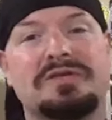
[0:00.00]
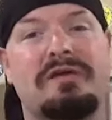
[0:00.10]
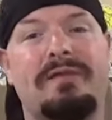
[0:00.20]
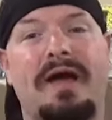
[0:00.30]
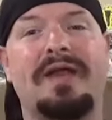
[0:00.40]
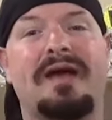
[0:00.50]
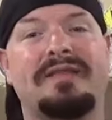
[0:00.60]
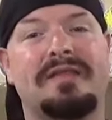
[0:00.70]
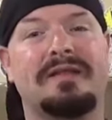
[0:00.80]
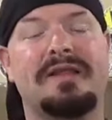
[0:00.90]
I found out
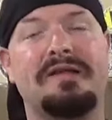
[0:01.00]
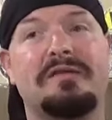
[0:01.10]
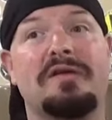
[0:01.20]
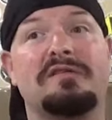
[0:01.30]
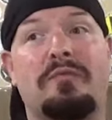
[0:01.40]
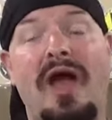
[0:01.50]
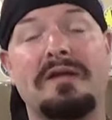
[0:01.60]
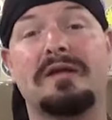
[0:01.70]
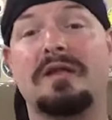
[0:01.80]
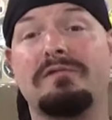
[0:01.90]
that the laser is
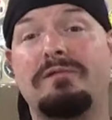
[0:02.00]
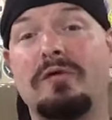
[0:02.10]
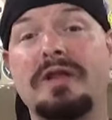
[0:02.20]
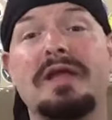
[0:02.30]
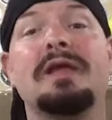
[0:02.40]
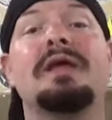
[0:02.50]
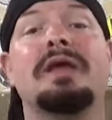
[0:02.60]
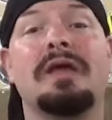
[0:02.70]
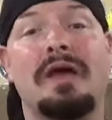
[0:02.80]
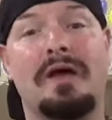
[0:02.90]
practically fully
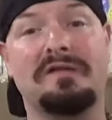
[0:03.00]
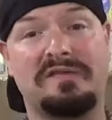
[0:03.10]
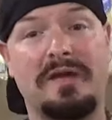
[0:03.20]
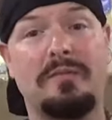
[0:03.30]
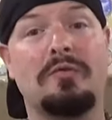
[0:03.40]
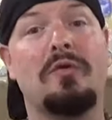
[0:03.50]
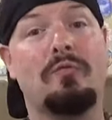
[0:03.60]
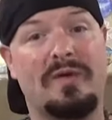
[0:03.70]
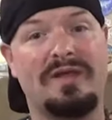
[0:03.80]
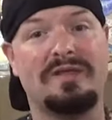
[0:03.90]
assembled
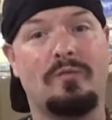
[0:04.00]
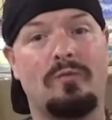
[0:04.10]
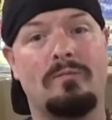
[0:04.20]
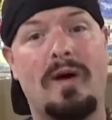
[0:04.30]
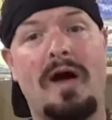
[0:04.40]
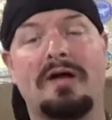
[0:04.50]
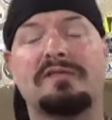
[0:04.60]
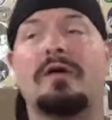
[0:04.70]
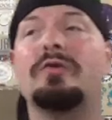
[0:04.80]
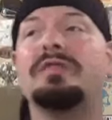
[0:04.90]
within the box.
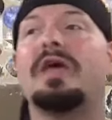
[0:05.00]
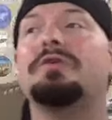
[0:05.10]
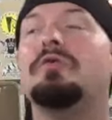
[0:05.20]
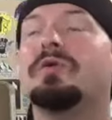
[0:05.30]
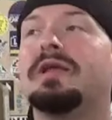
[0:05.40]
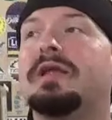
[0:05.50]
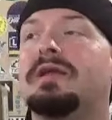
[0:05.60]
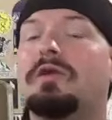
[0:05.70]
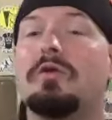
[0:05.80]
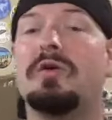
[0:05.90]
Only thing you really need
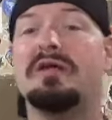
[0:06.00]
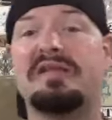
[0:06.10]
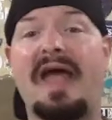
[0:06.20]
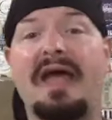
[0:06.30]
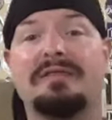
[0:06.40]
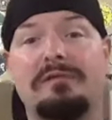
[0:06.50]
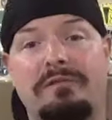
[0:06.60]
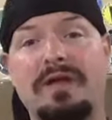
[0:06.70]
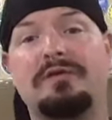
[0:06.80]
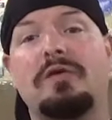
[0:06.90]
to do is add the
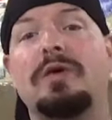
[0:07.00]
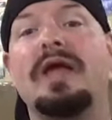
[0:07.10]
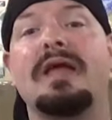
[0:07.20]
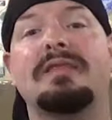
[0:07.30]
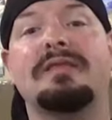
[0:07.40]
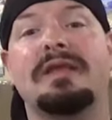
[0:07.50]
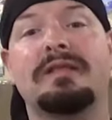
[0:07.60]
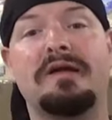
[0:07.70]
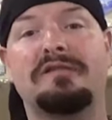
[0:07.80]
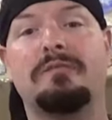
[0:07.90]
feet to it and then the
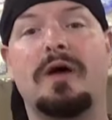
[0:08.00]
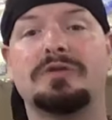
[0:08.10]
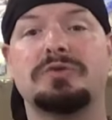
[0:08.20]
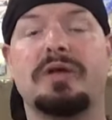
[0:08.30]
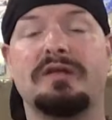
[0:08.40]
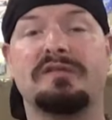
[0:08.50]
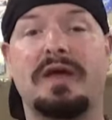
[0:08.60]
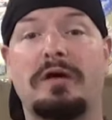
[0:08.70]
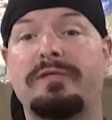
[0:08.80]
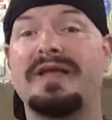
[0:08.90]
laser module
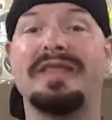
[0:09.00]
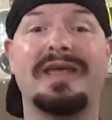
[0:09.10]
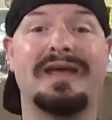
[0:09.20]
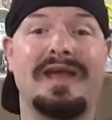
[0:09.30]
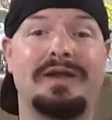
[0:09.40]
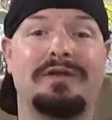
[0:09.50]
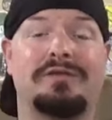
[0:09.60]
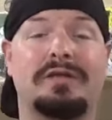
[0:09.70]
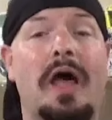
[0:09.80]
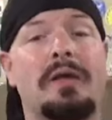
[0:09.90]
itself and then connect it
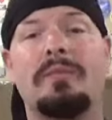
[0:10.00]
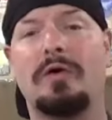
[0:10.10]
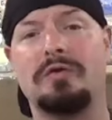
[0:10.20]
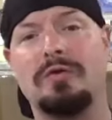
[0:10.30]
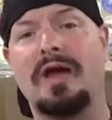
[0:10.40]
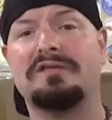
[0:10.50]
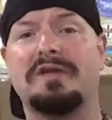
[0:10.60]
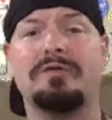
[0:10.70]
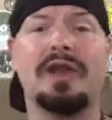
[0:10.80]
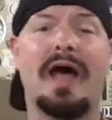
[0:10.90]
to Lightburn. You guys
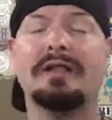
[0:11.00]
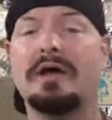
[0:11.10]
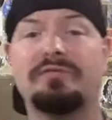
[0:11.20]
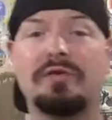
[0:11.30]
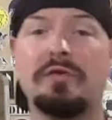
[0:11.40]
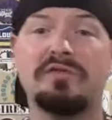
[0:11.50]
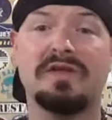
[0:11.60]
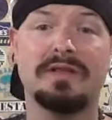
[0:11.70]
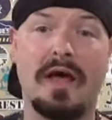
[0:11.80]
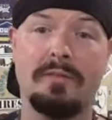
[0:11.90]
know that I love to use
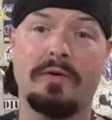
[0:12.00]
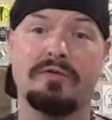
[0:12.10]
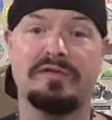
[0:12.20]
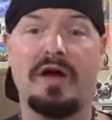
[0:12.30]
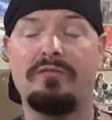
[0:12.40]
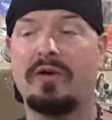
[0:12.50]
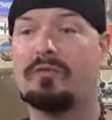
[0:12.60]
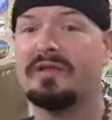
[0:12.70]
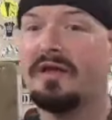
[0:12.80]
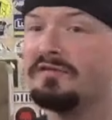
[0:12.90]
the Lightburn software
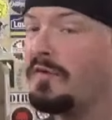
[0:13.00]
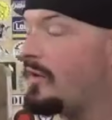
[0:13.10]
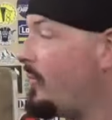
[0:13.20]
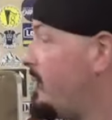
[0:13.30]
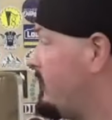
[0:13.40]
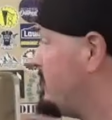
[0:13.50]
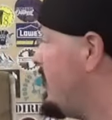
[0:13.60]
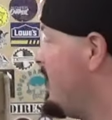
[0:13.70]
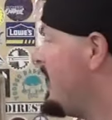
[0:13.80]
with laser engravers.